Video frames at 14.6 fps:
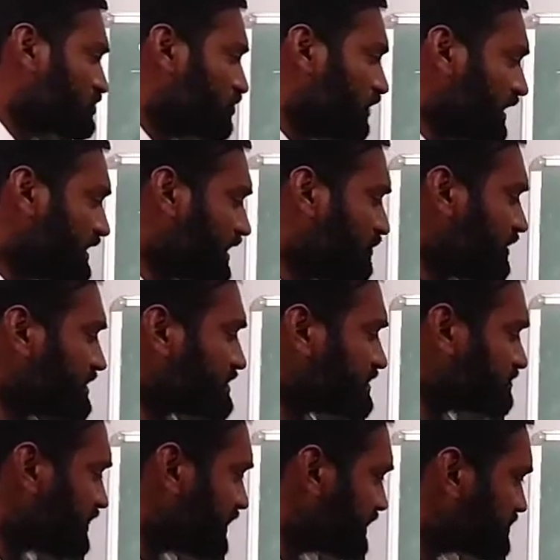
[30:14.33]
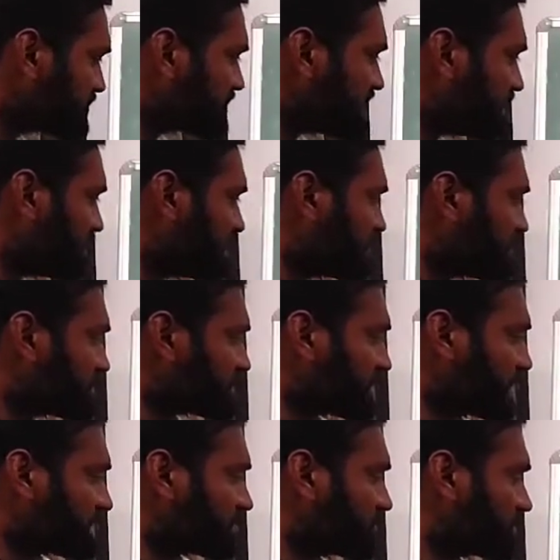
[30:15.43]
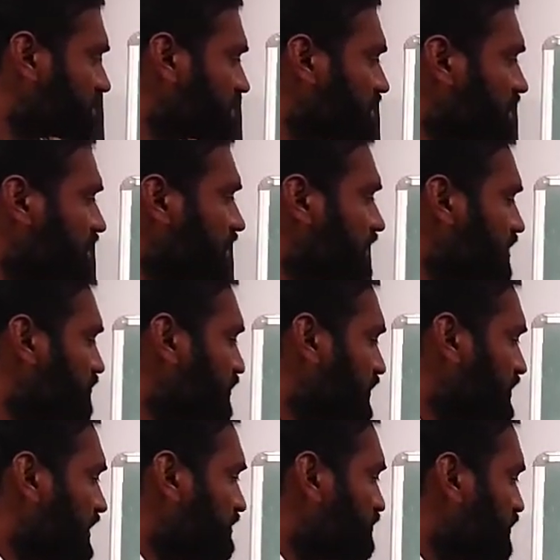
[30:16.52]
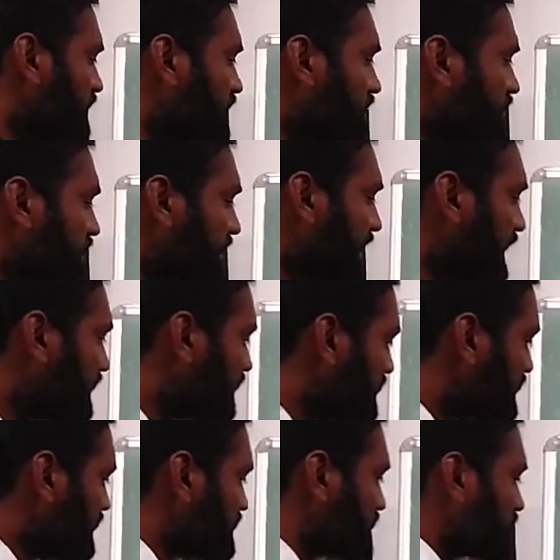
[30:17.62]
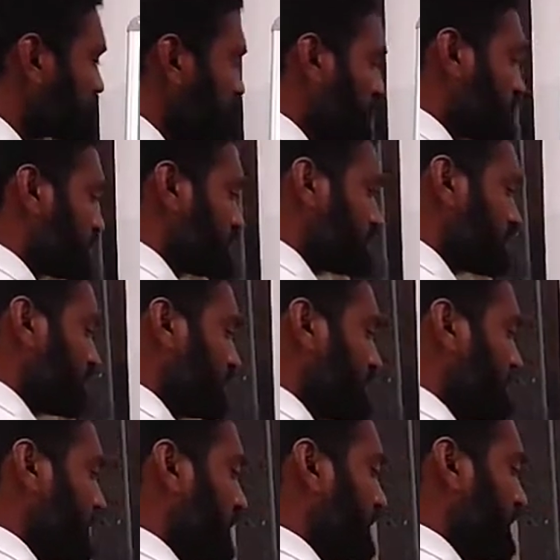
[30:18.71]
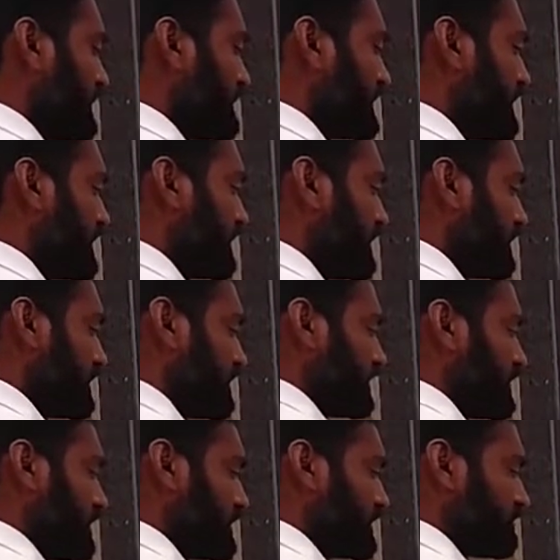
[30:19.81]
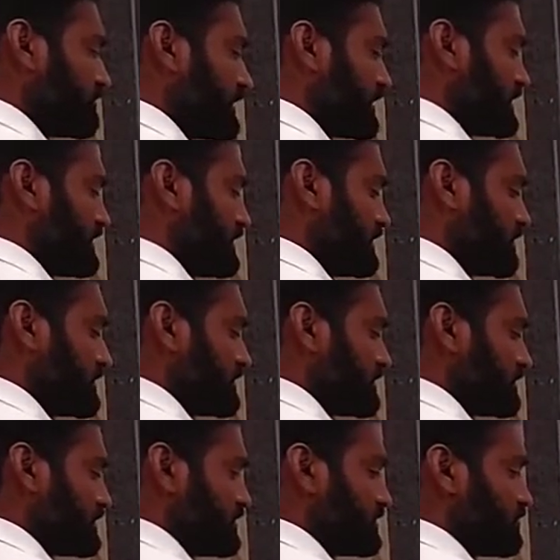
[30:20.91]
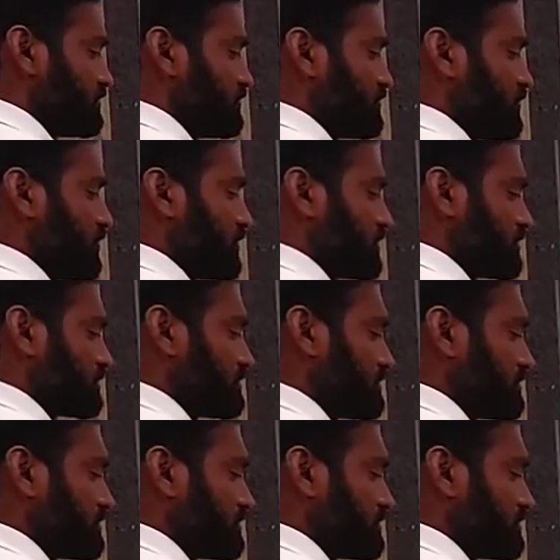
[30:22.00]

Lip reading: So what happens if the HCl is react with if you take these solutions in a different four